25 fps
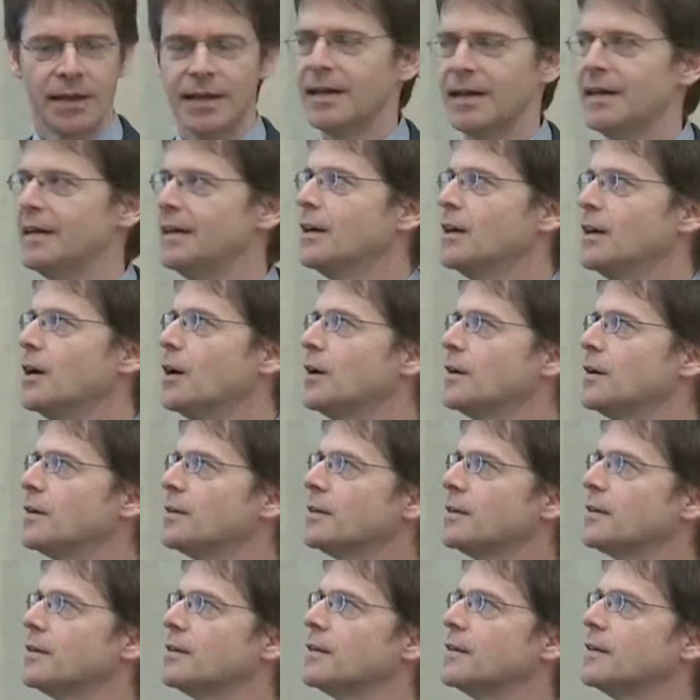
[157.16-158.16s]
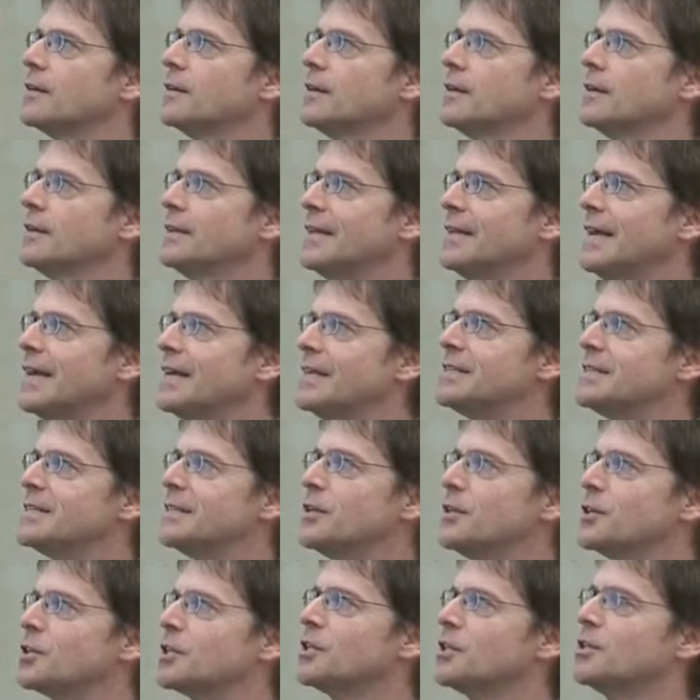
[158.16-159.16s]
Uh, there is
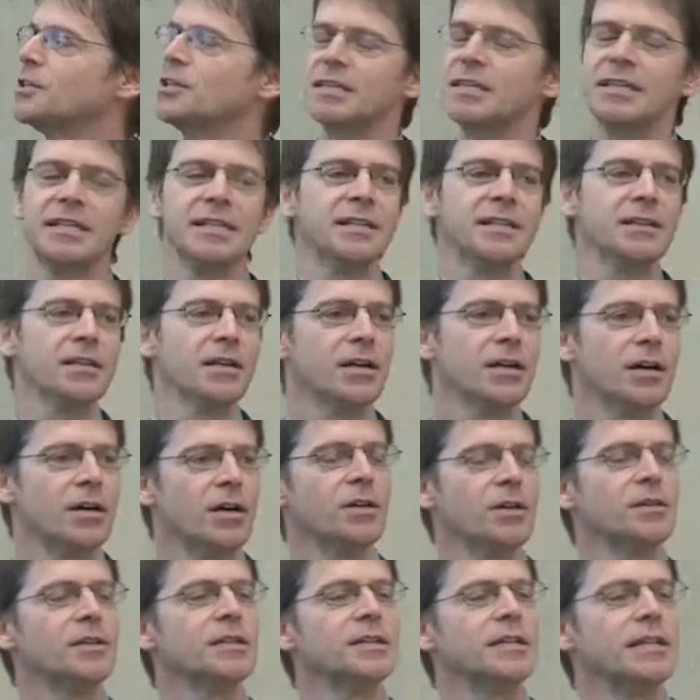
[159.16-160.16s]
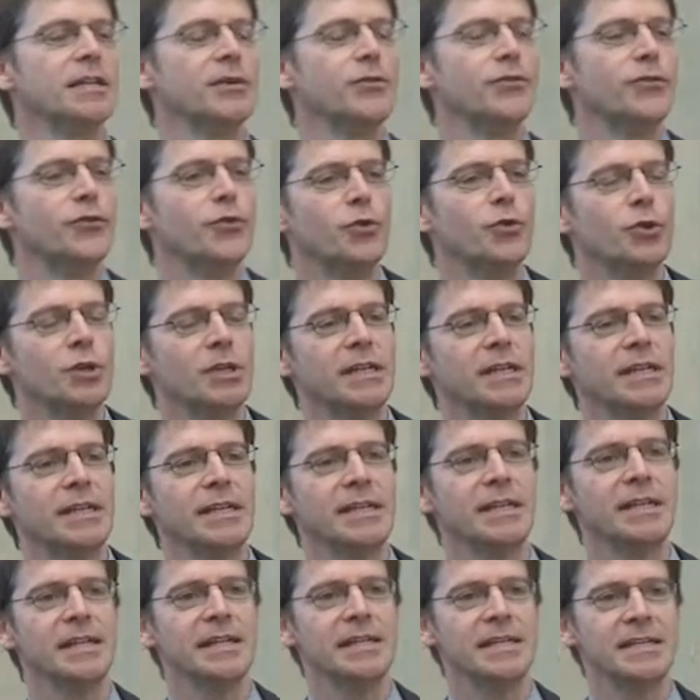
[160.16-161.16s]
another article
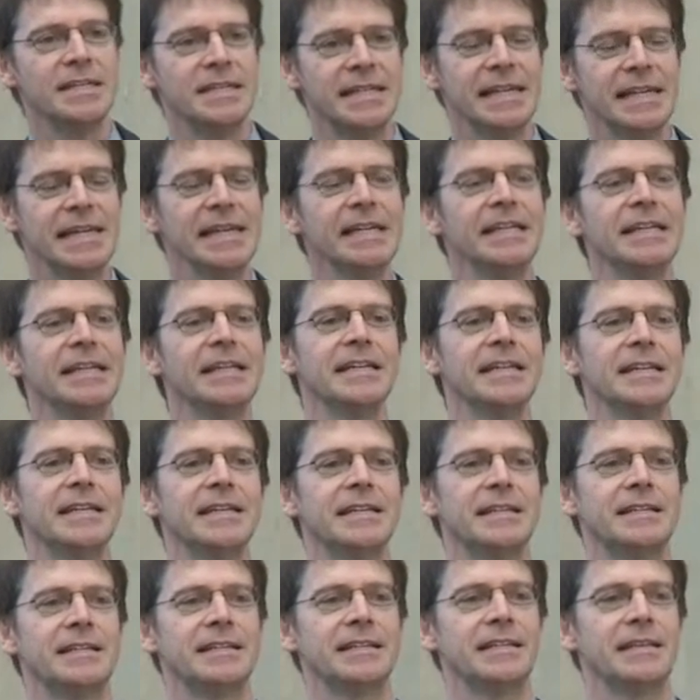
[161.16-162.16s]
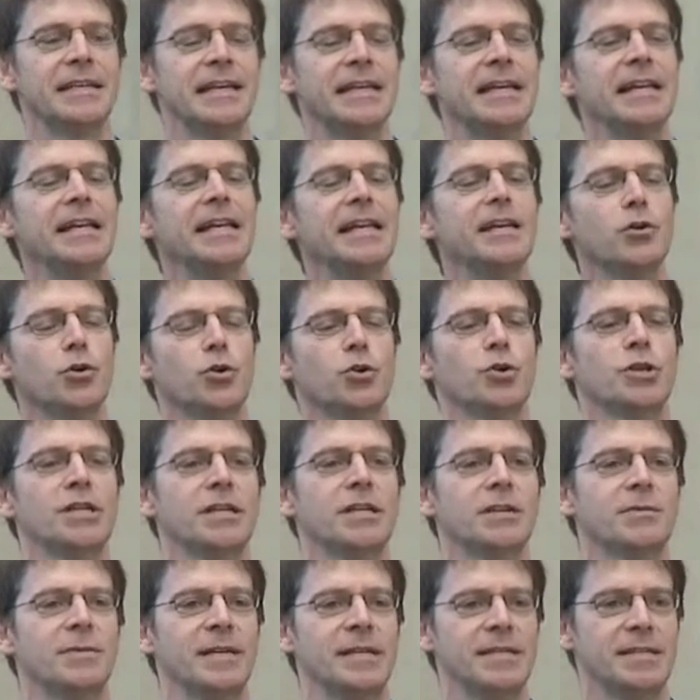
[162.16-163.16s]
114 stating that killing on
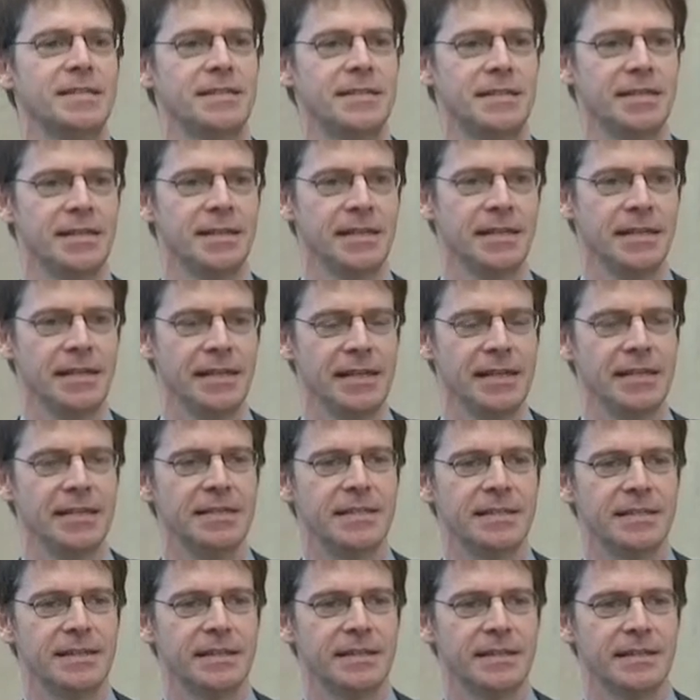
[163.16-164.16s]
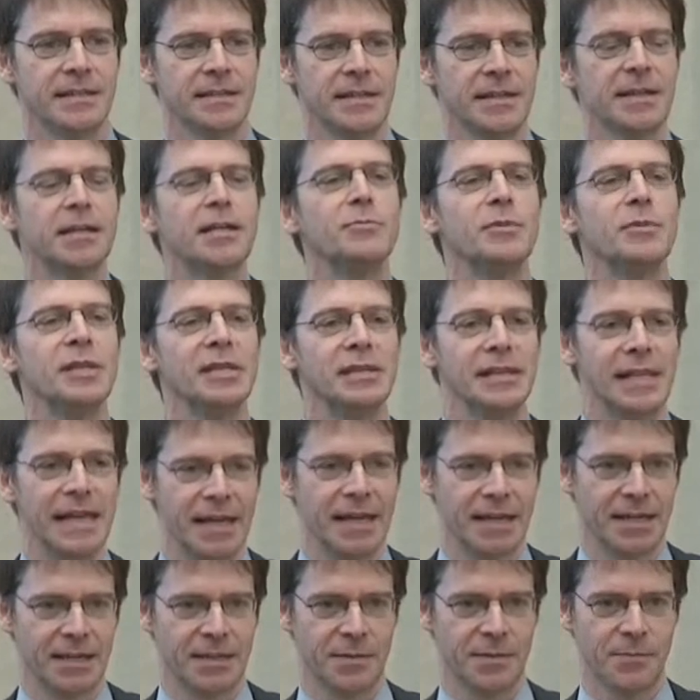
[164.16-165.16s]
request is a criminal
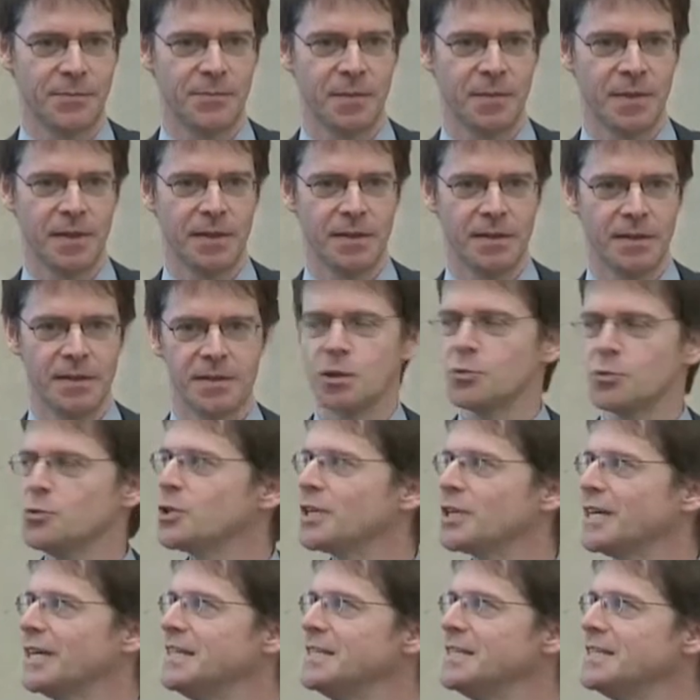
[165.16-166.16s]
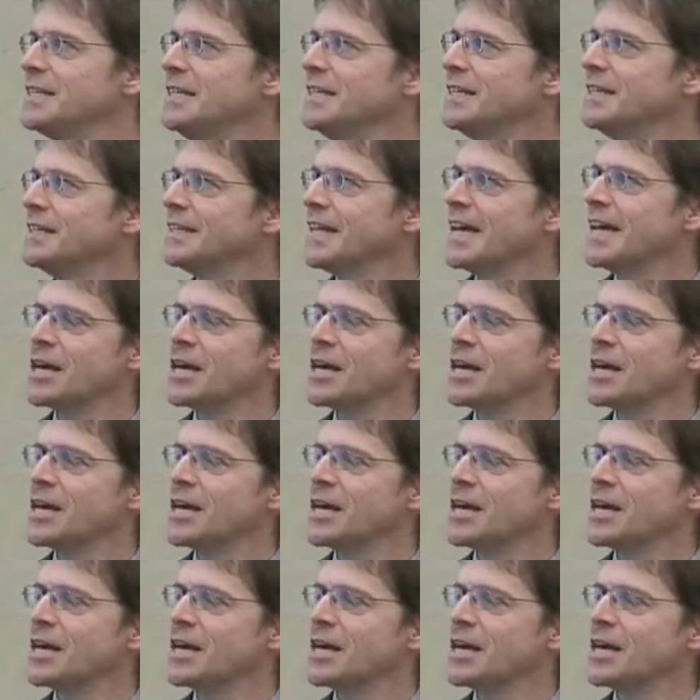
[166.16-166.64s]
act. So you can see that